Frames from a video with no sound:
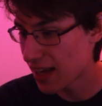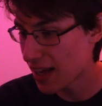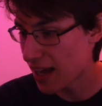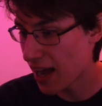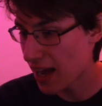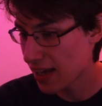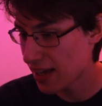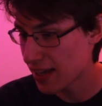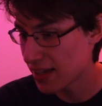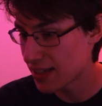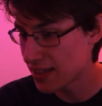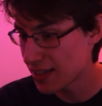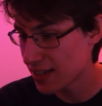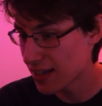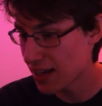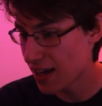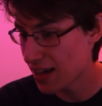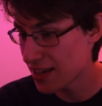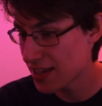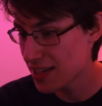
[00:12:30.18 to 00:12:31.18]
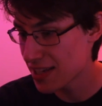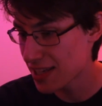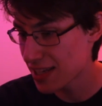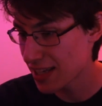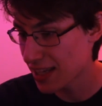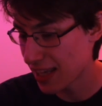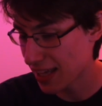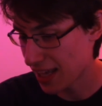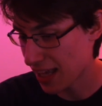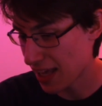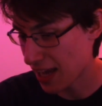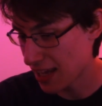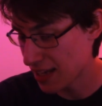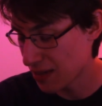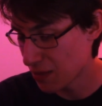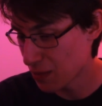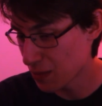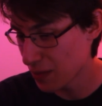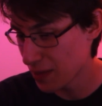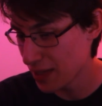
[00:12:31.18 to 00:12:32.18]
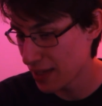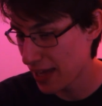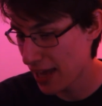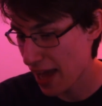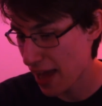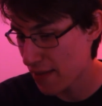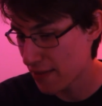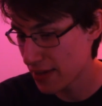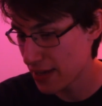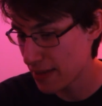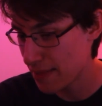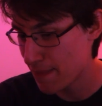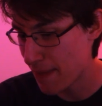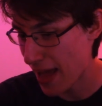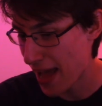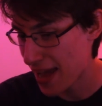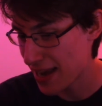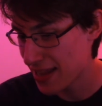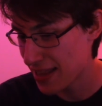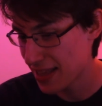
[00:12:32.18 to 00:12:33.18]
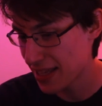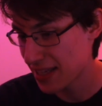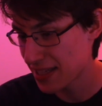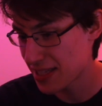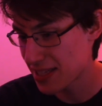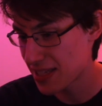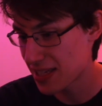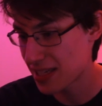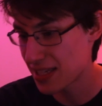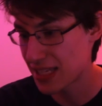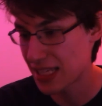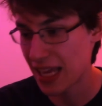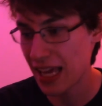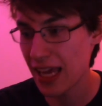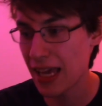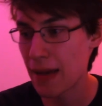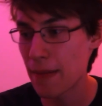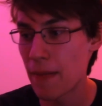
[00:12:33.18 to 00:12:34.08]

I honestly, like, I don't really have any bad things to say